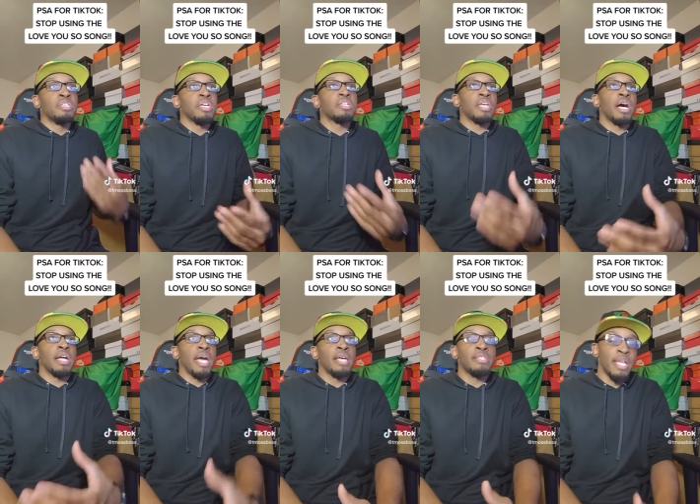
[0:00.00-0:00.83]
TikTok
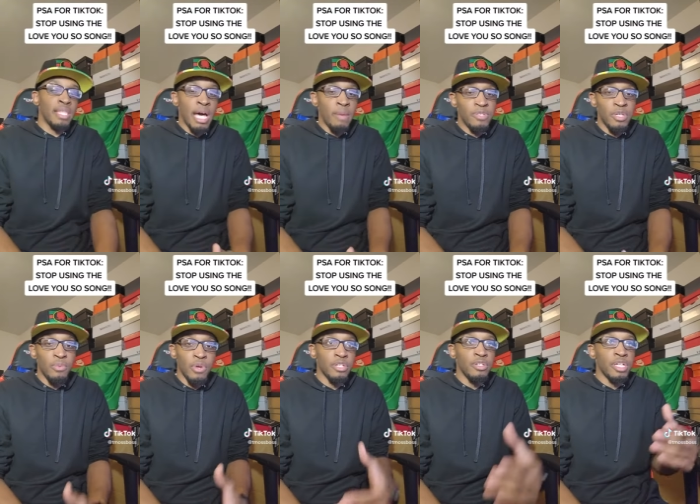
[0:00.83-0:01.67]
has that option
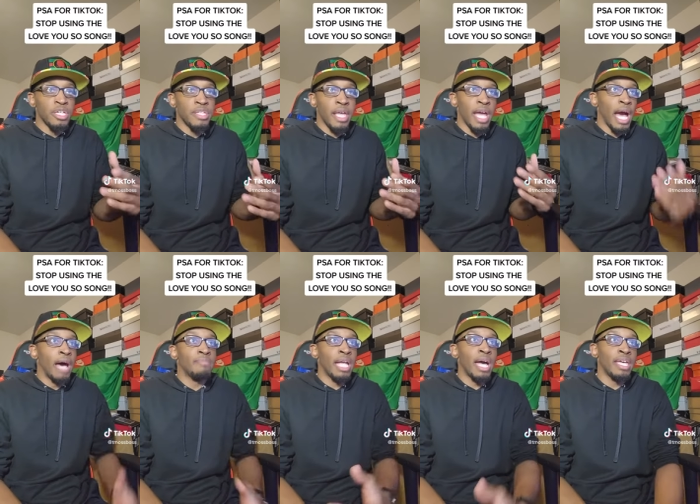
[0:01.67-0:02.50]
where you can say,
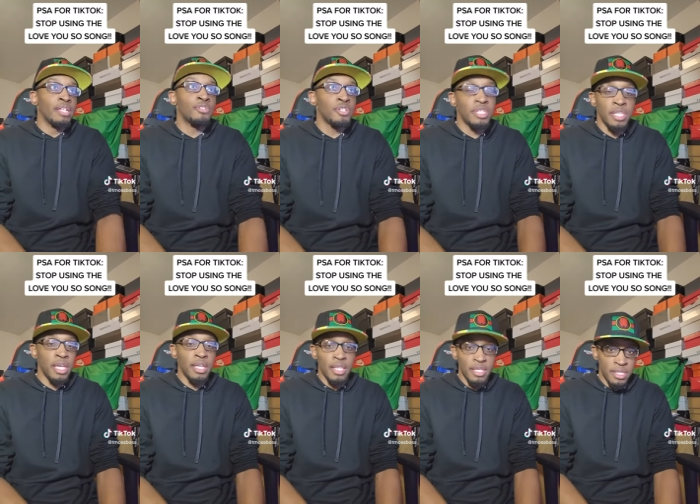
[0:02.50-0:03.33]
I'm not interested
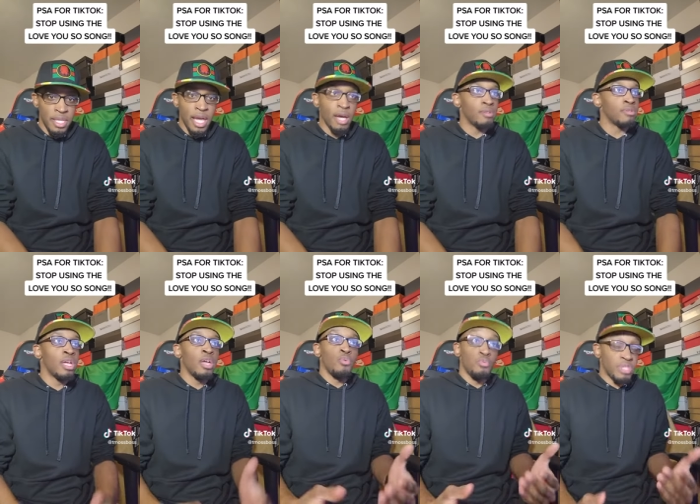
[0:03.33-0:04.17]
in this sound.
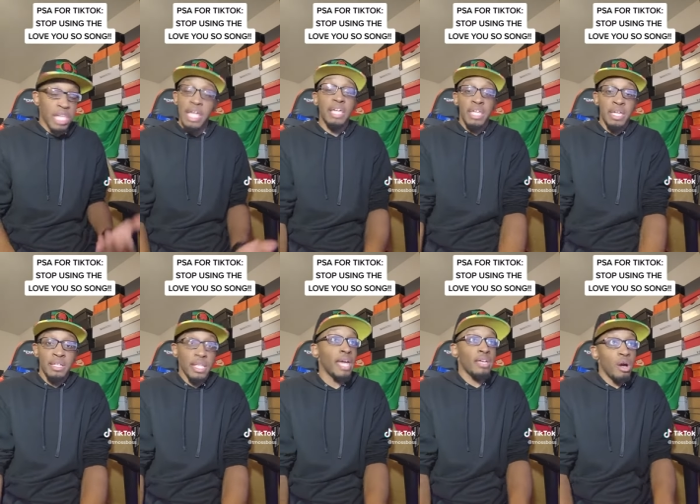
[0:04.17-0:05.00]

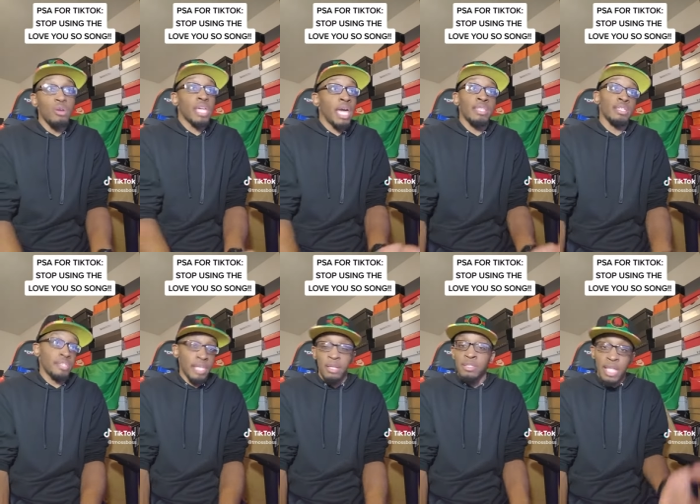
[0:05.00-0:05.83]
Thinking that, okay, this
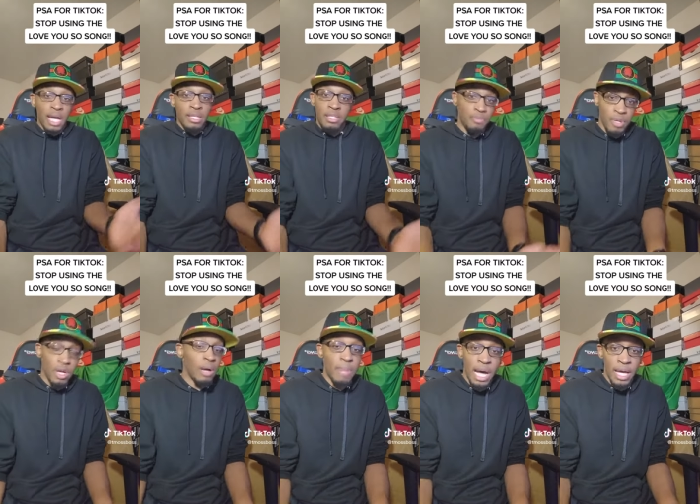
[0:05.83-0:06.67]
sound's not going to appear
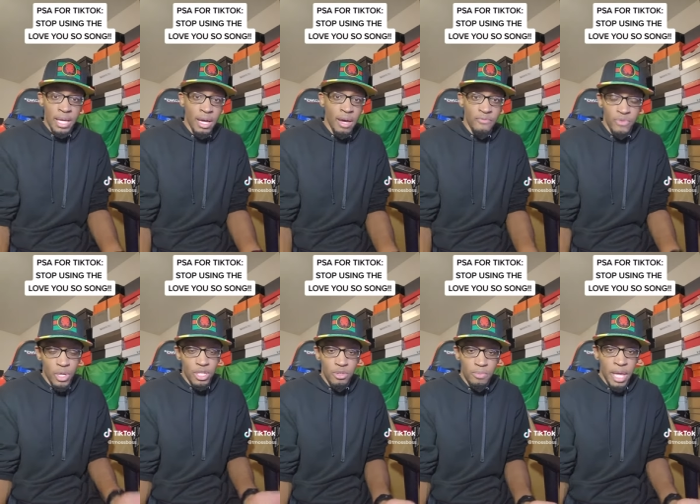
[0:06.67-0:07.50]
on my
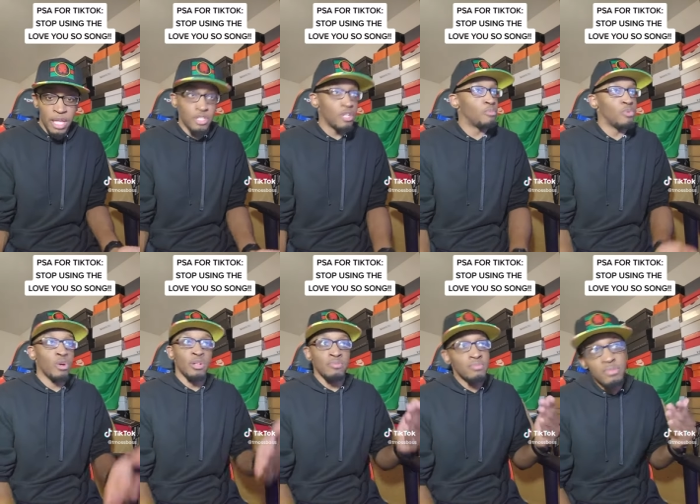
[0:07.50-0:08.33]
For You page no
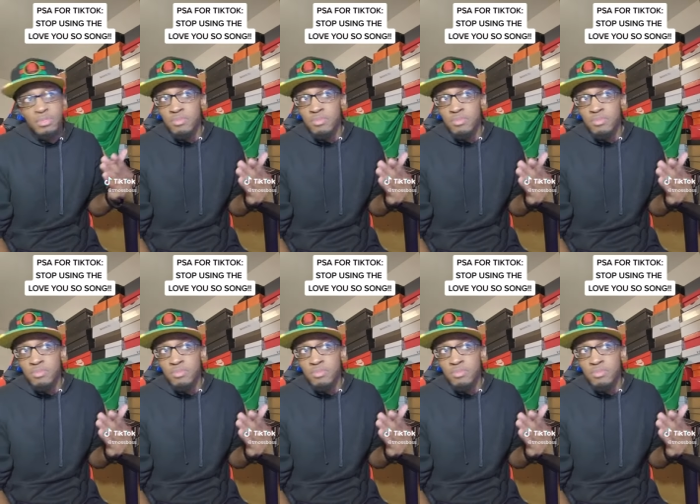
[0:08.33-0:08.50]
more.